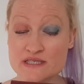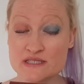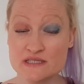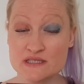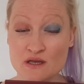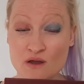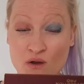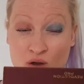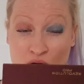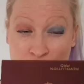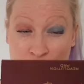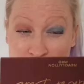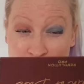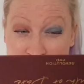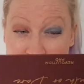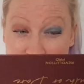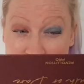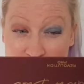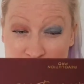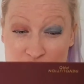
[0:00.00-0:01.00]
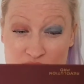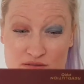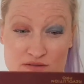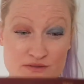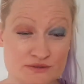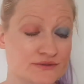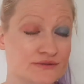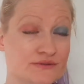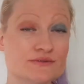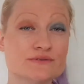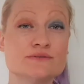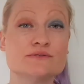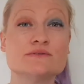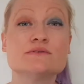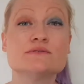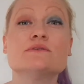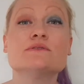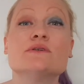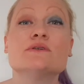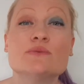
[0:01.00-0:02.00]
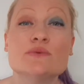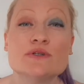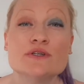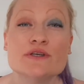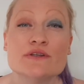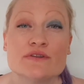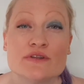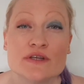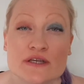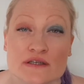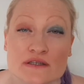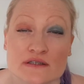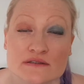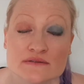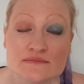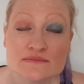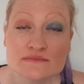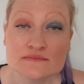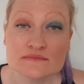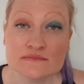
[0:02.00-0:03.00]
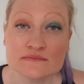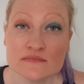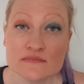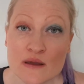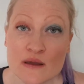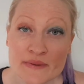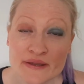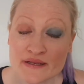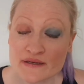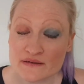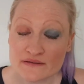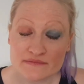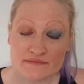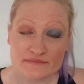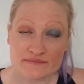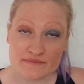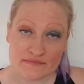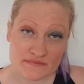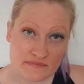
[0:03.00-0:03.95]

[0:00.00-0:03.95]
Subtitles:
when it's on, is it? What do you think? I mean,